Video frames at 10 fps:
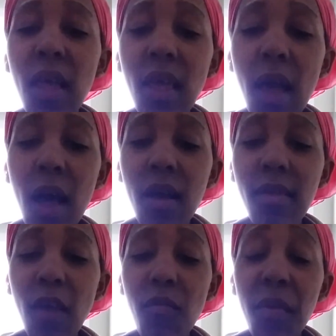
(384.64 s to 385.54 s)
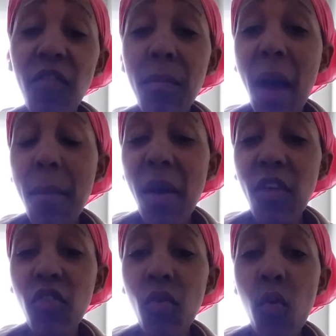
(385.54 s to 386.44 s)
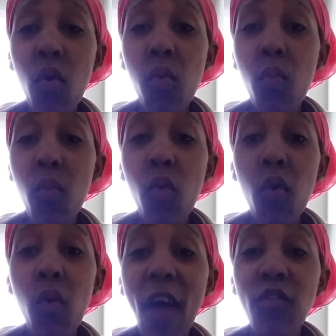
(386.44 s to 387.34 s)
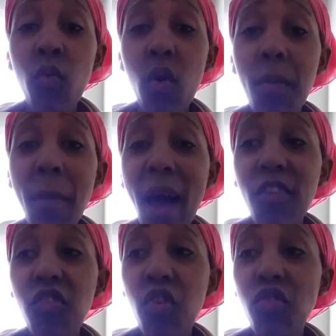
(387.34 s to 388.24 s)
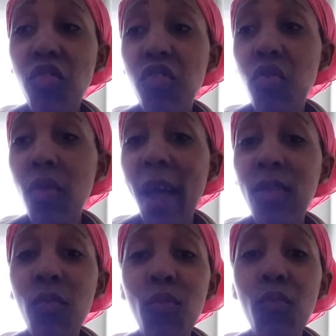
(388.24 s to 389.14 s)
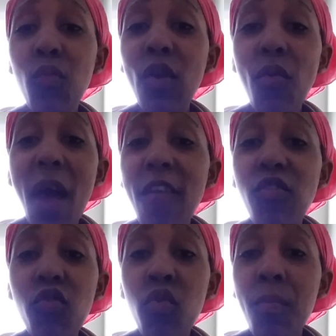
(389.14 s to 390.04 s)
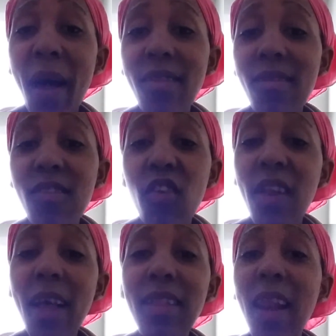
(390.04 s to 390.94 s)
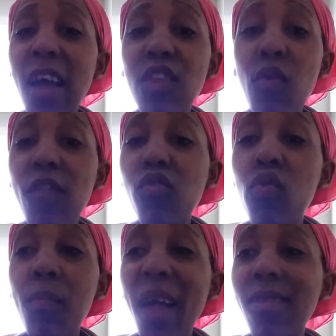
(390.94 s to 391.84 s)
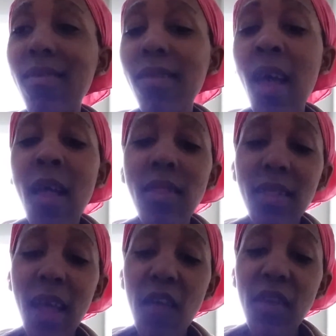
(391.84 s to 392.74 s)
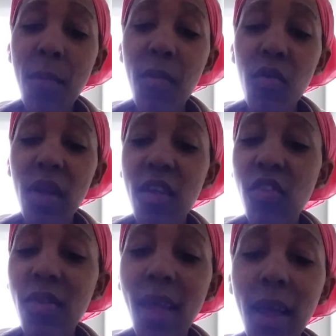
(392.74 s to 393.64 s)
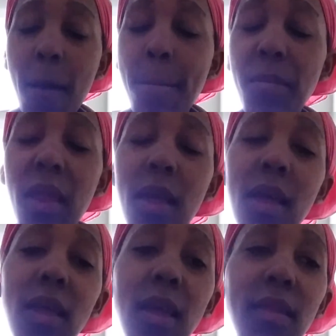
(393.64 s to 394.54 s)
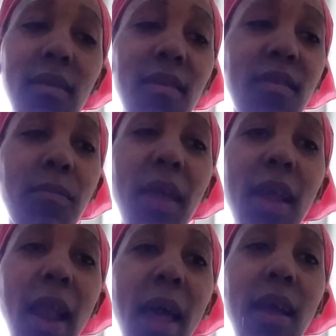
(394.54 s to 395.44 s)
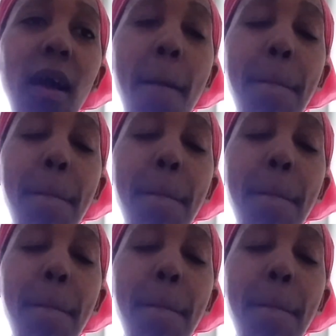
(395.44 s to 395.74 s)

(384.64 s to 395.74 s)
yeah, because I remember even my mother used to have to walk miles to go to school. Like, we don't have school buses. It's not like the luxury of school buses that they have in America. So it's like, yeah, that's just me. Like,